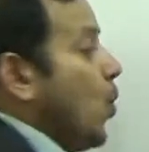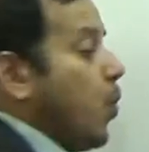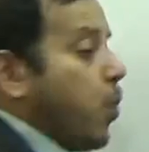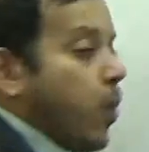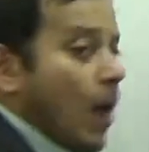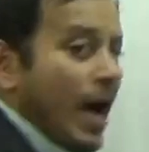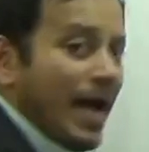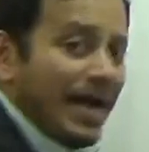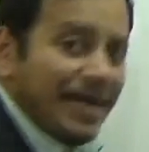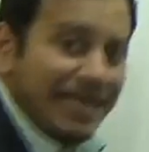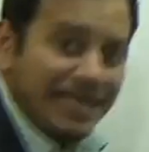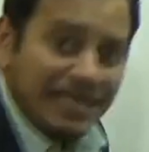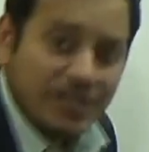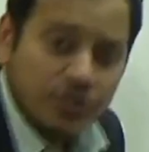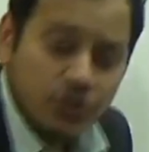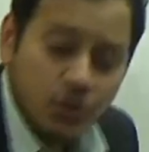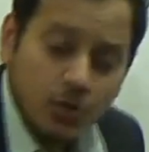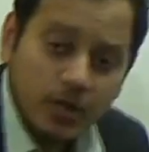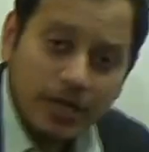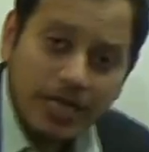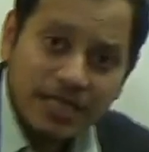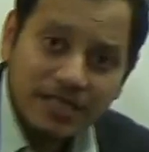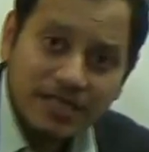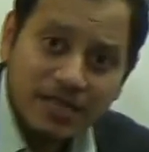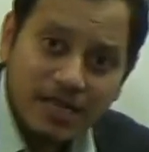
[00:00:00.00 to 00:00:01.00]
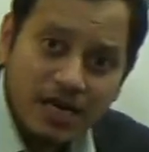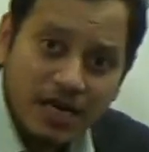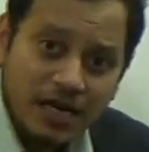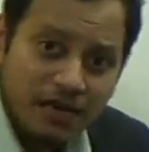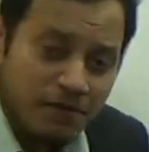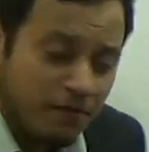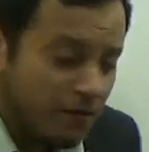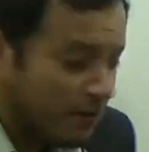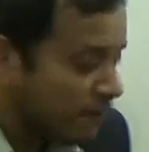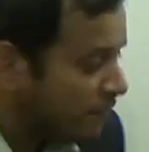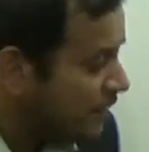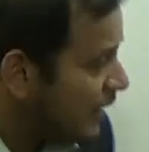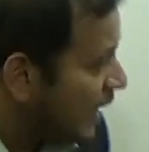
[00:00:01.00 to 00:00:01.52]
Why it is known as the
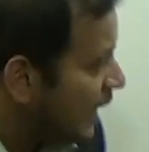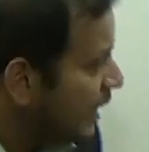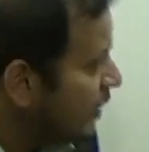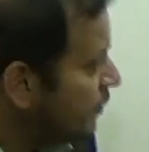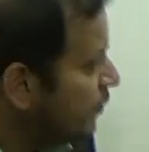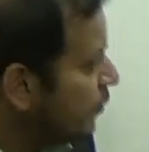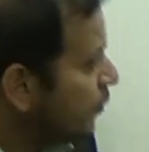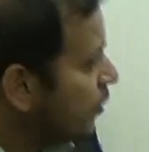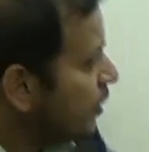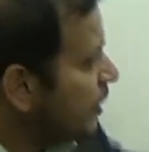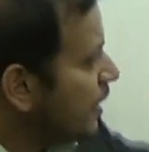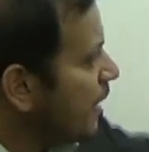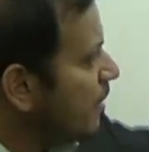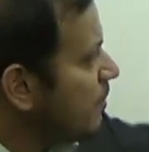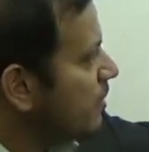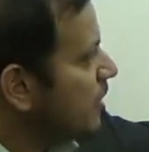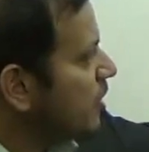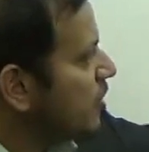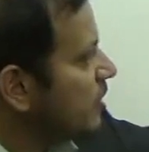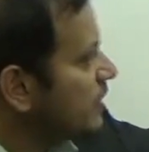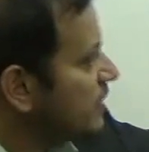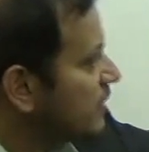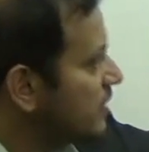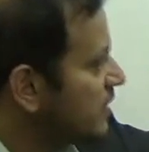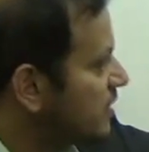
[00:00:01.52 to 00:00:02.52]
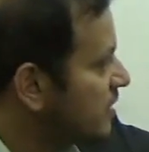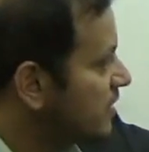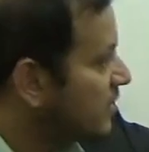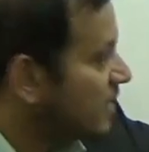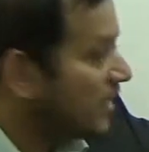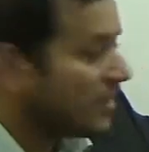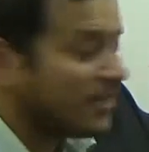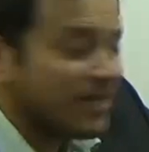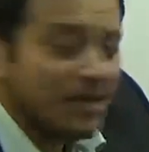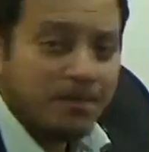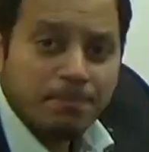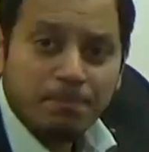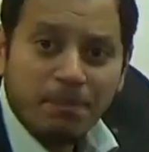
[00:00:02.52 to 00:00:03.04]
Gulf of California? Because the
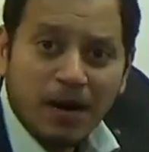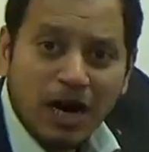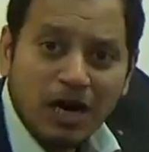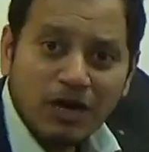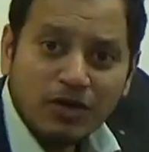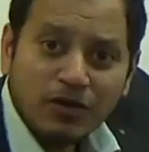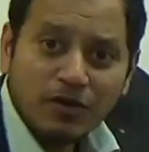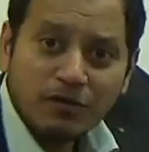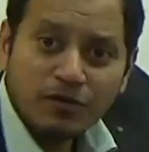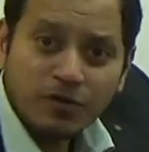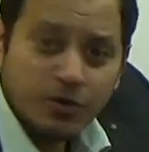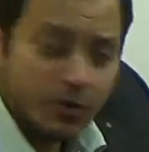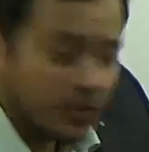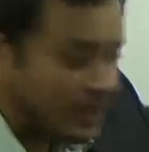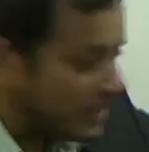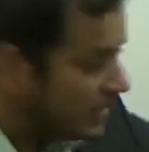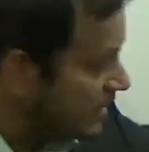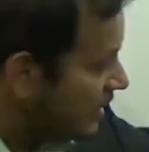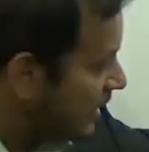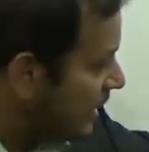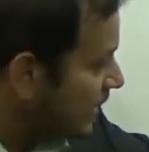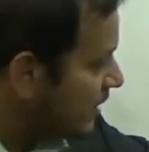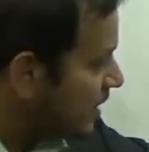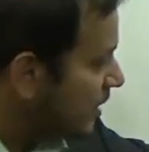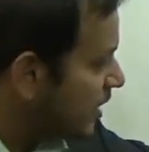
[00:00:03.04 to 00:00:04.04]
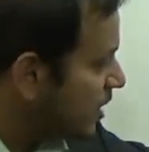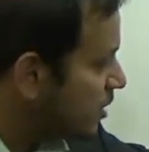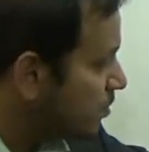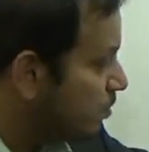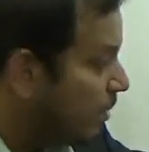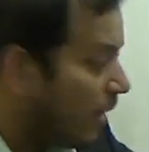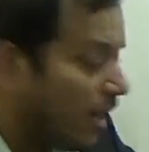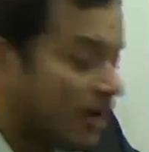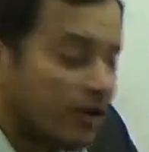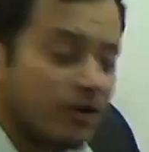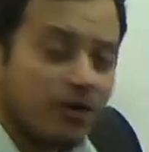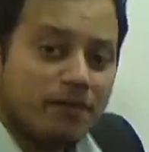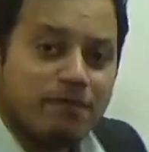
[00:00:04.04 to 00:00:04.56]
southern part of USA and this
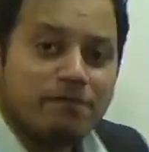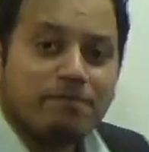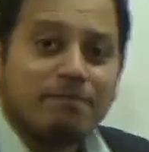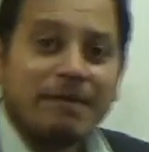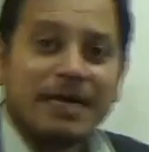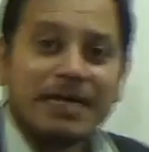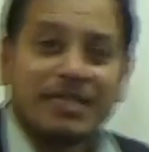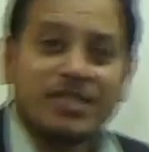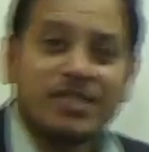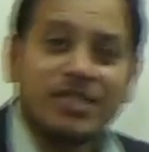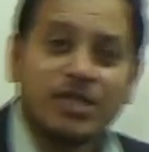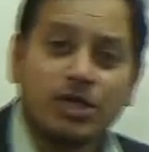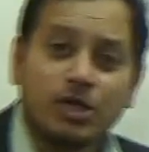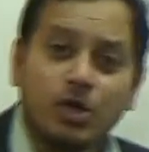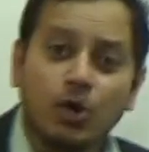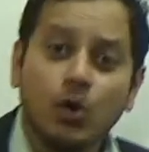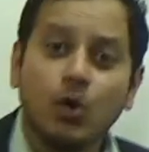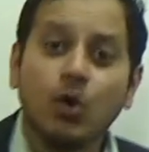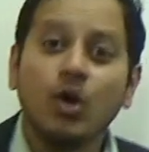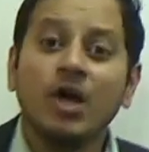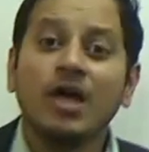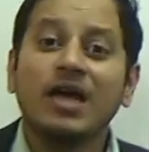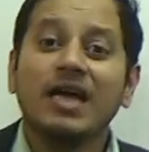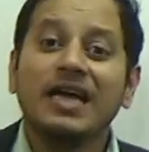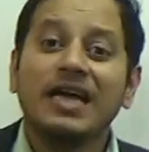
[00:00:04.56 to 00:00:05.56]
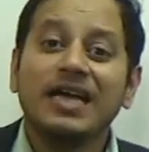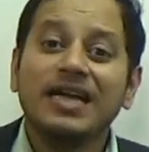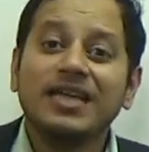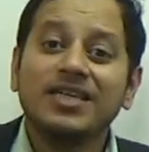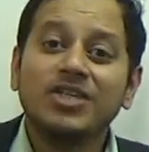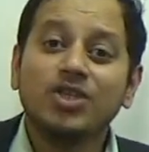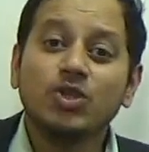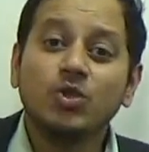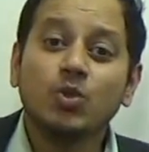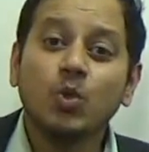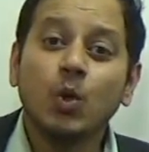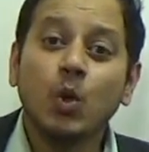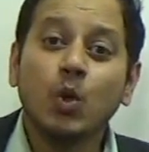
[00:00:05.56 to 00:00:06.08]
part of Mexico
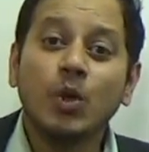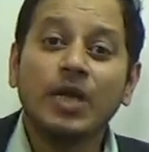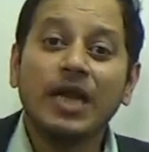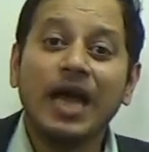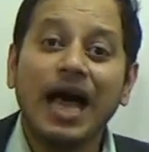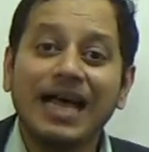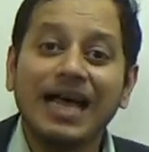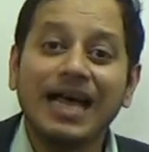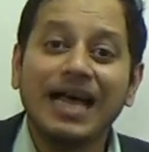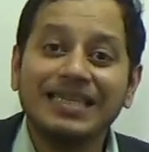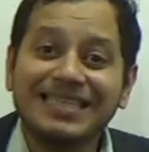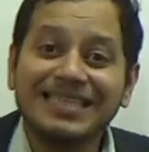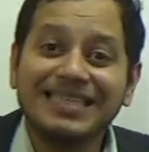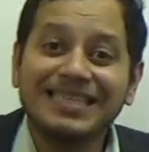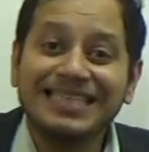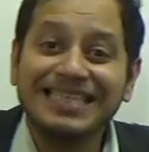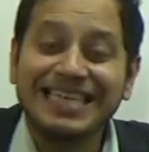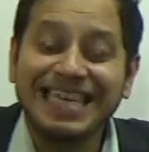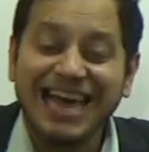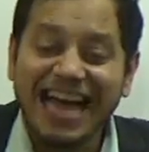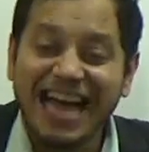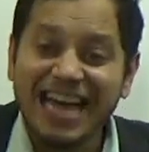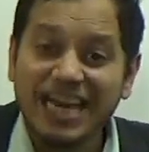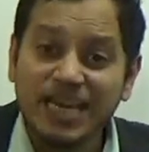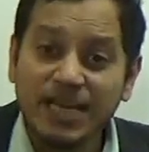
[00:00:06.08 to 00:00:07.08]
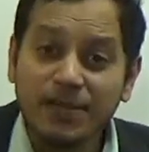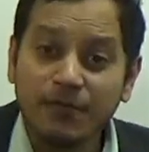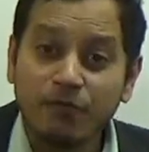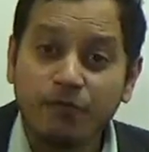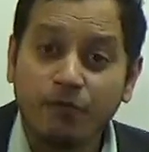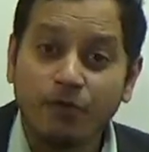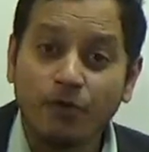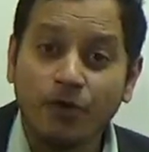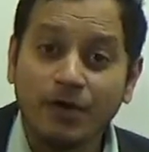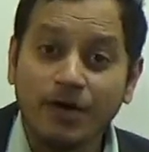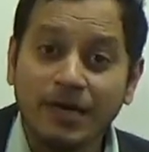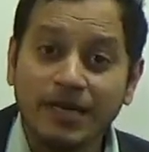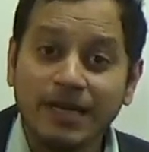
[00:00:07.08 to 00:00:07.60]
is known as
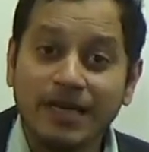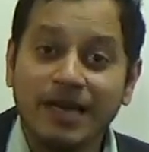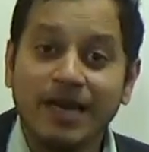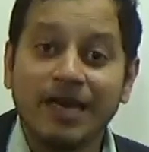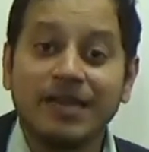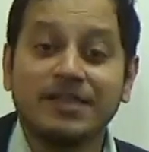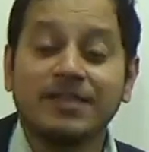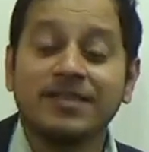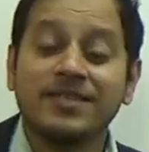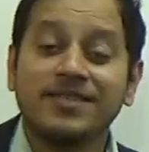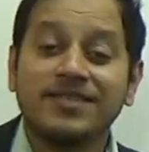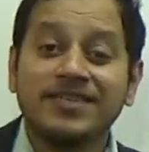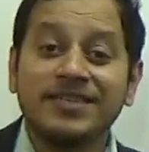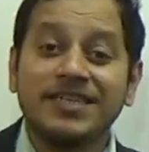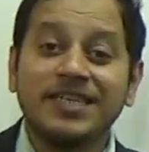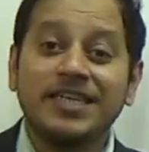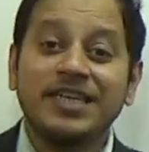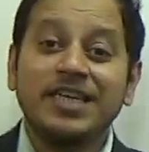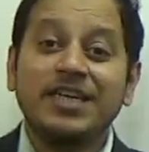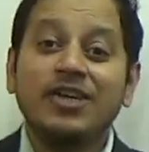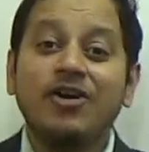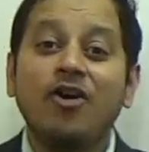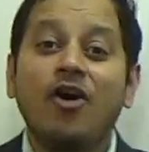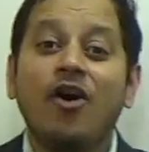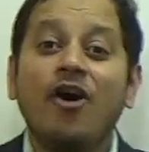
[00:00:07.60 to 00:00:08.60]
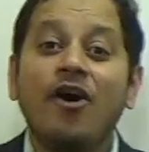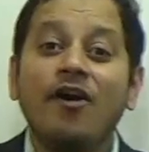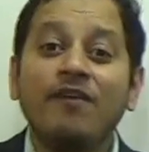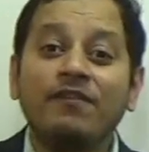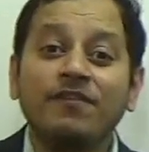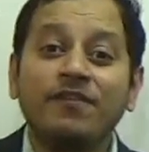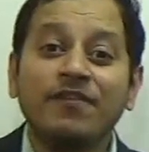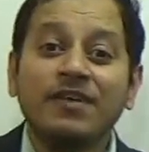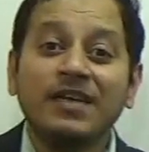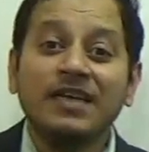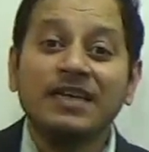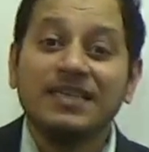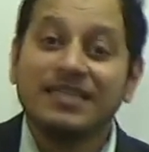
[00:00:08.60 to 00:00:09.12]
California, the city
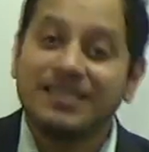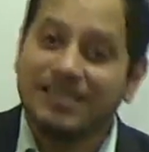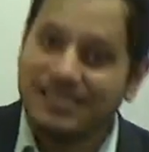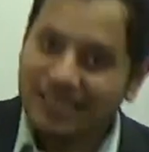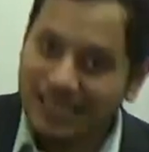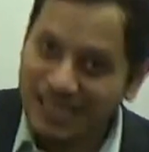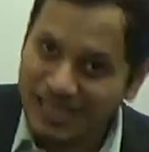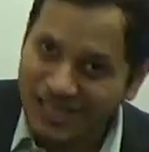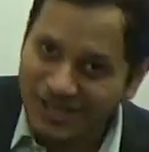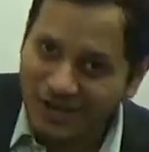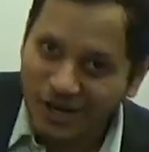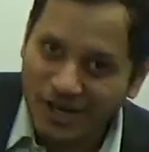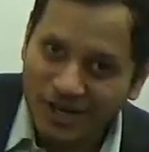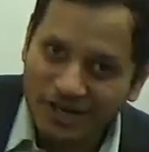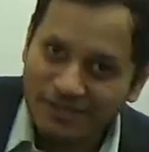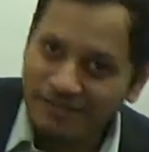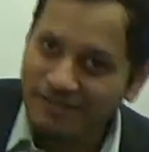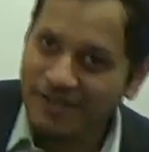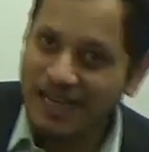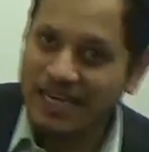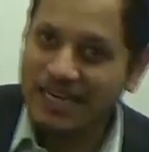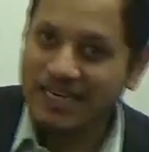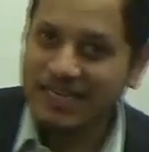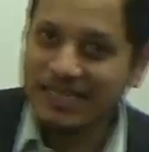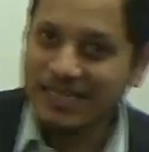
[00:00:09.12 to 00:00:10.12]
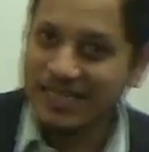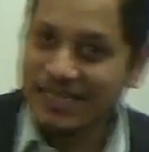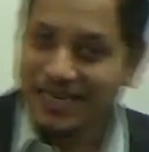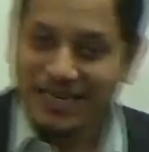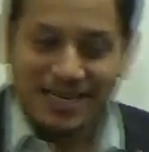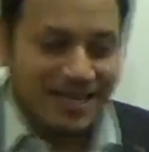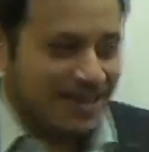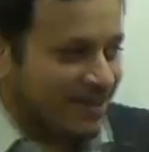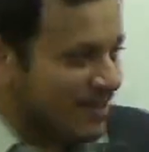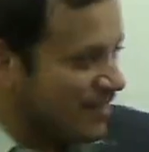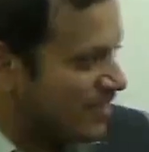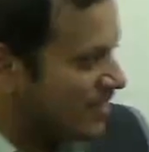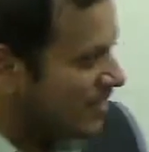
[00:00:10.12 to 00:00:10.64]
of Silicon Valley,
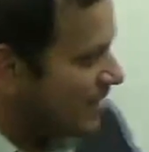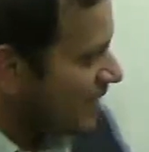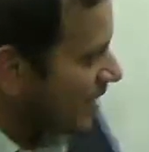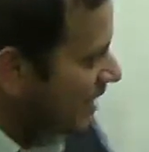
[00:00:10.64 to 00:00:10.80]
the